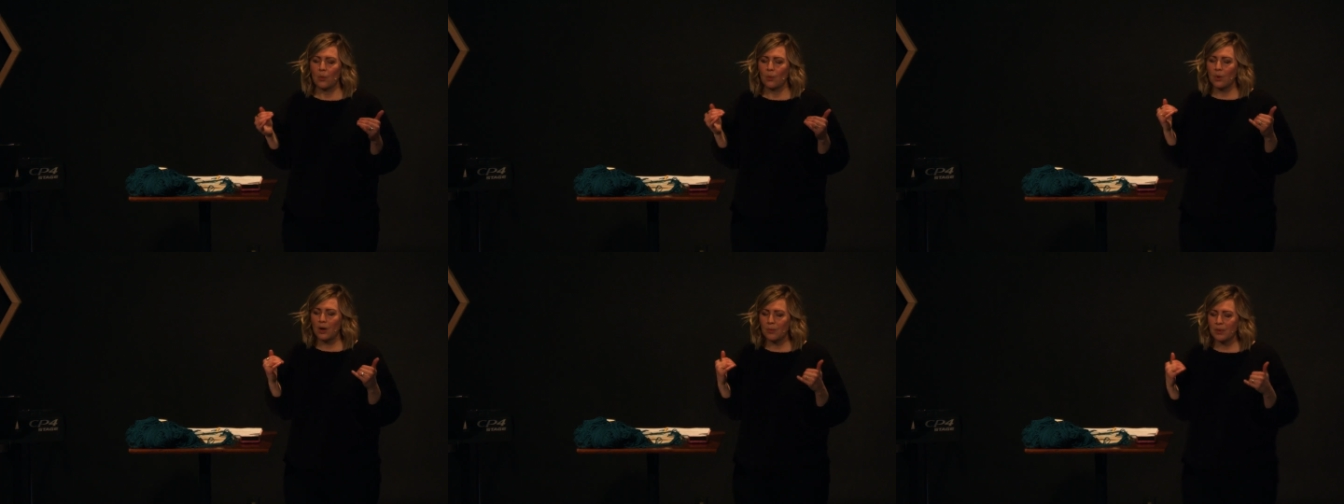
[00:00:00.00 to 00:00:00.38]

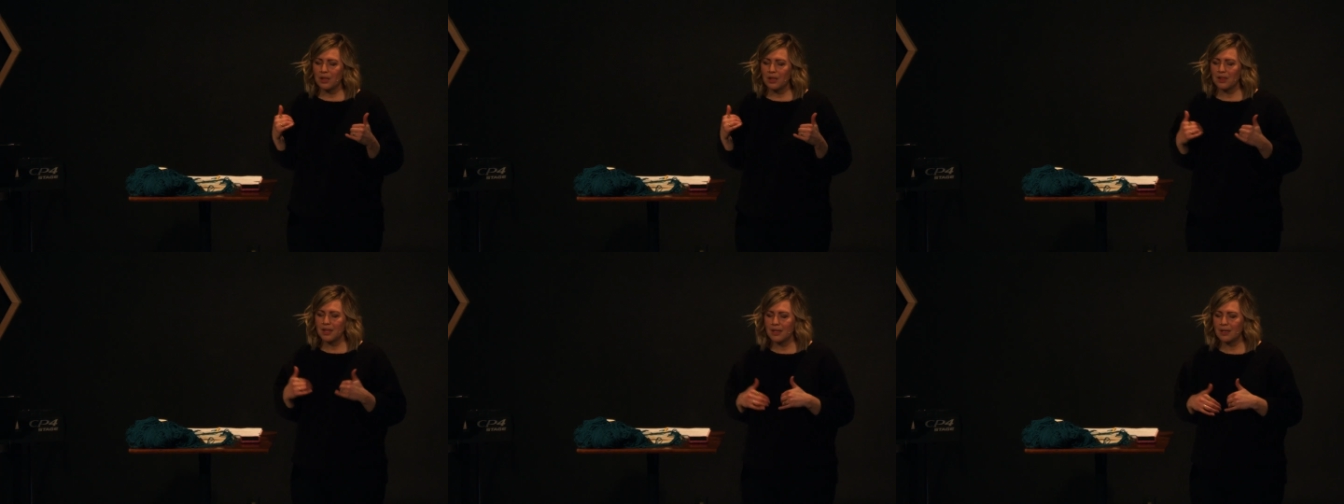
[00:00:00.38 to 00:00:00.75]
what
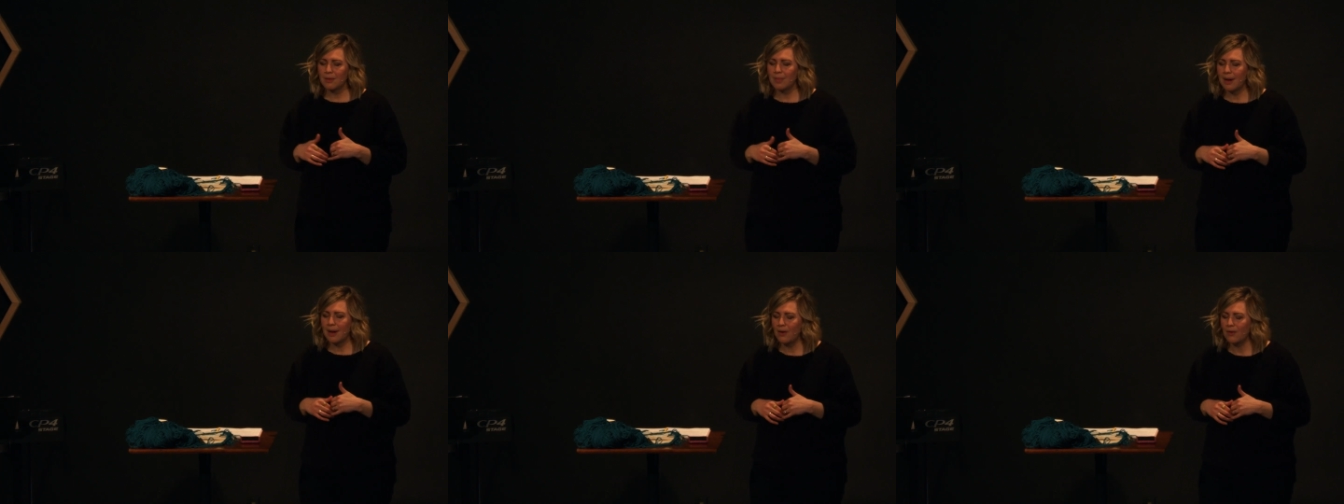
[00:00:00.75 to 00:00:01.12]
we think
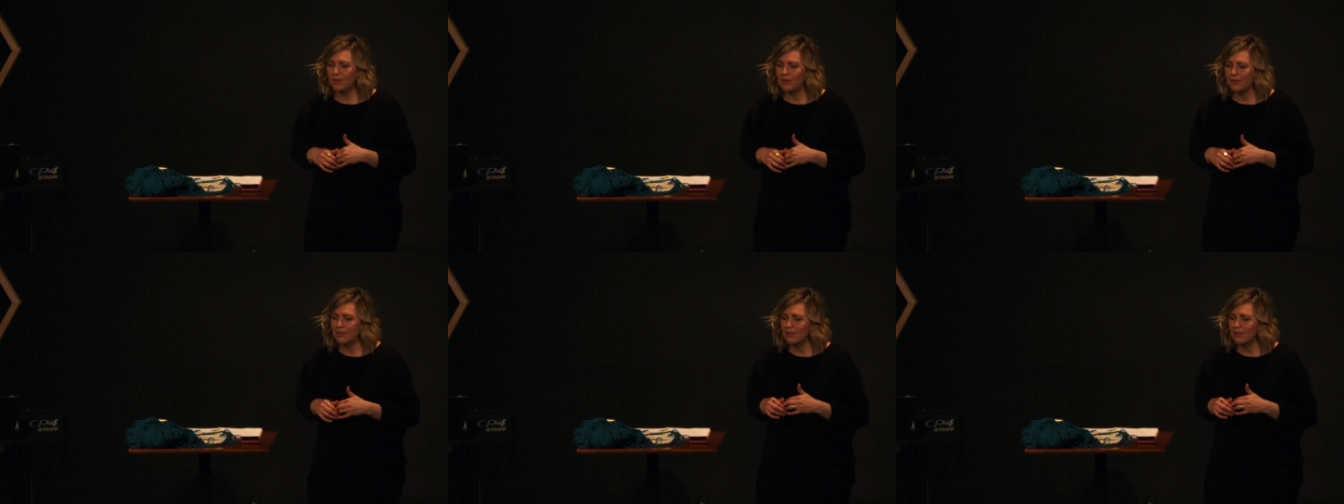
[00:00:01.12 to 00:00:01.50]
about
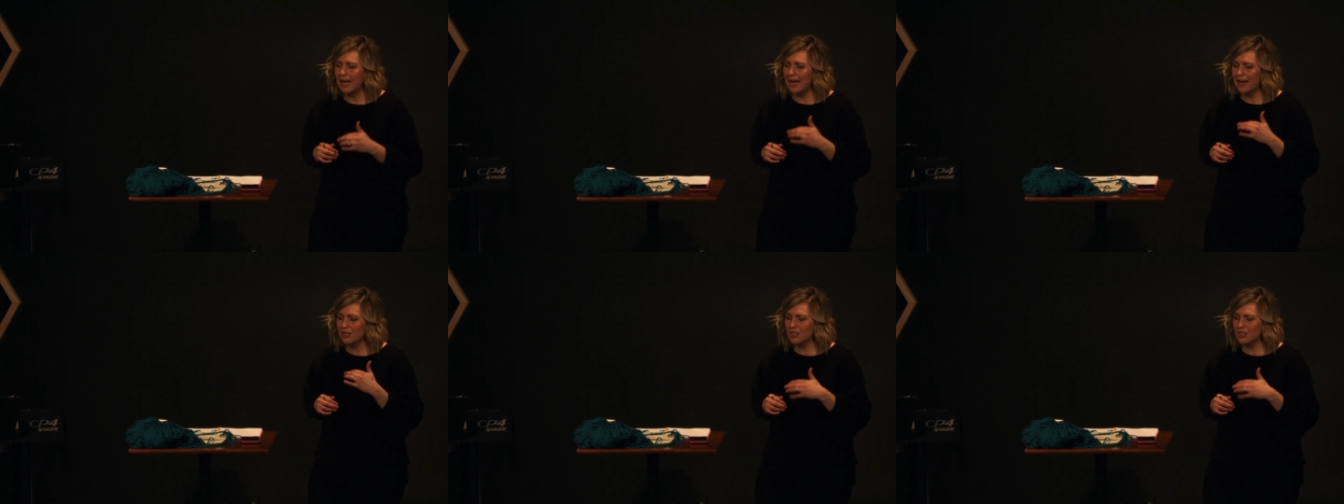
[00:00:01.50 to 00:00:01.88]

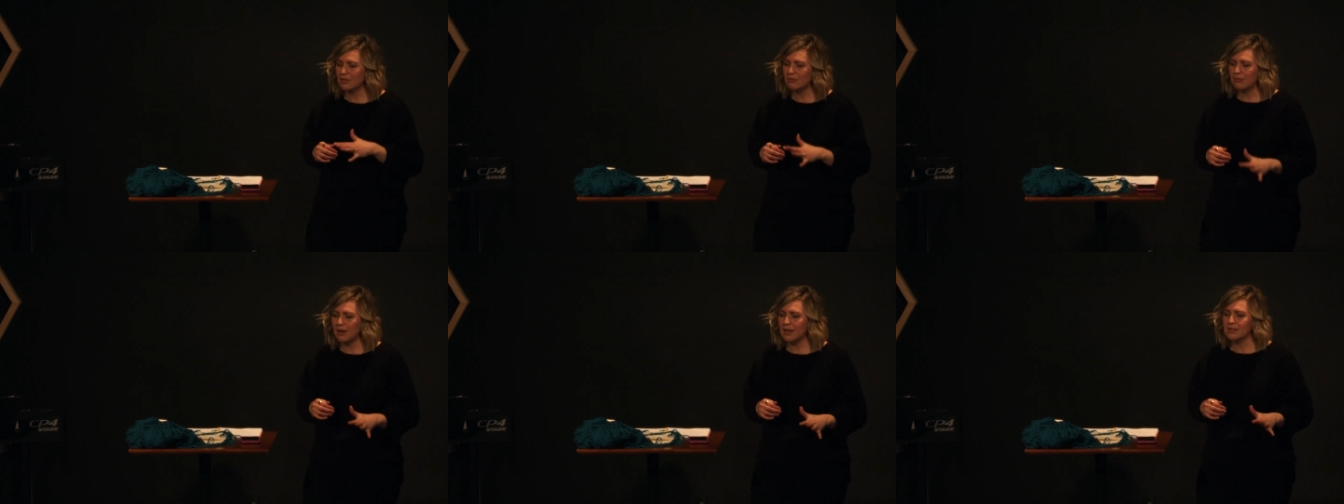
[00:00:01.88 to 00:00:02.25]

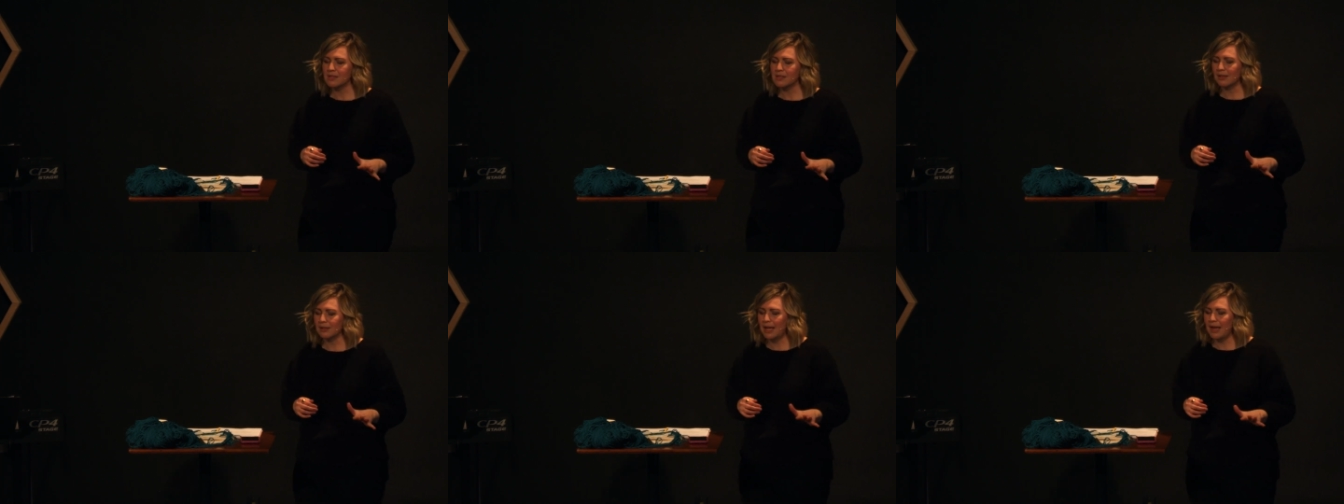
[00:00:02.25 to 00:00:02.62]
actually runs
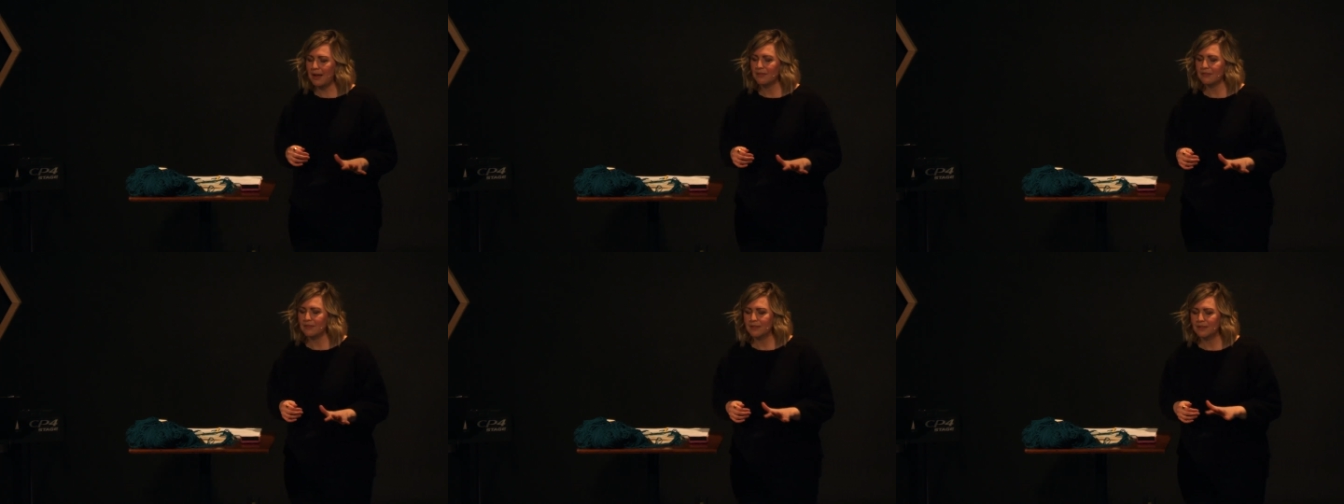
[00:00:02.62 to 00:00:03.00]
our
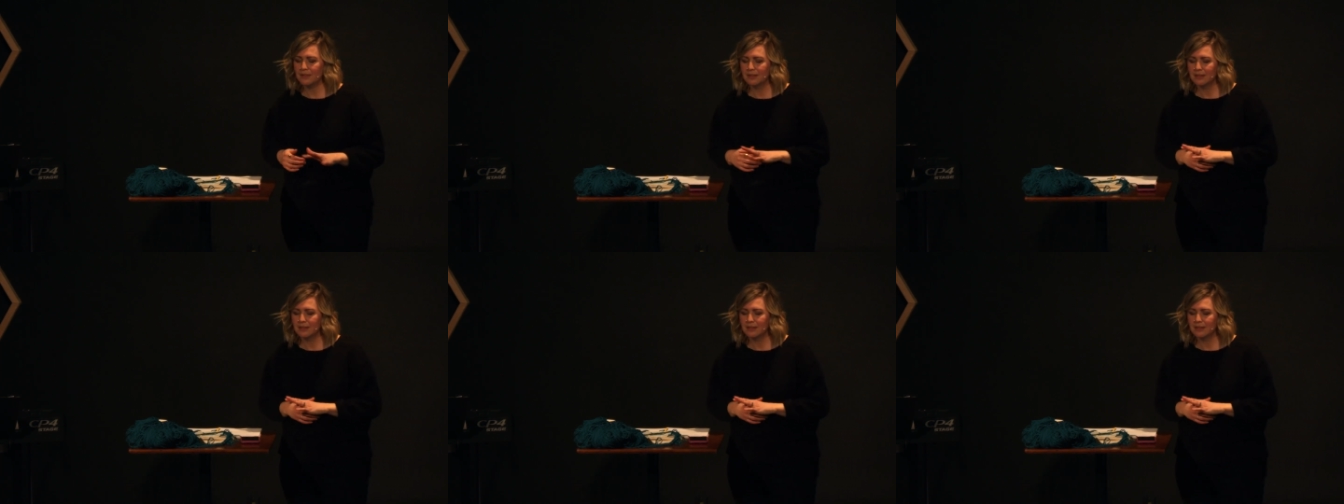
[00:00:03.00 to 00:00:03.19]
life.